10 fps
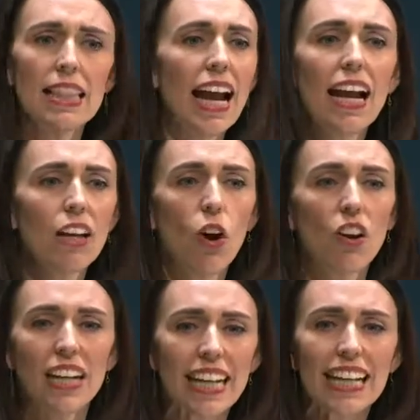they are
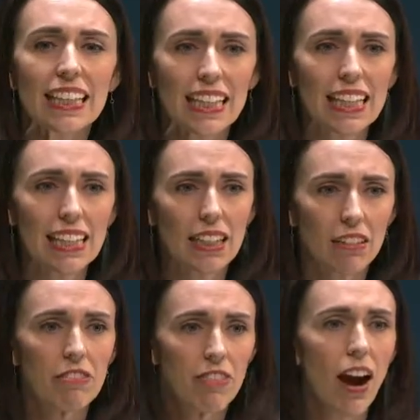not neatly
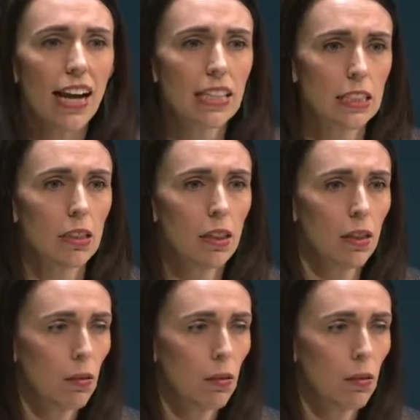confined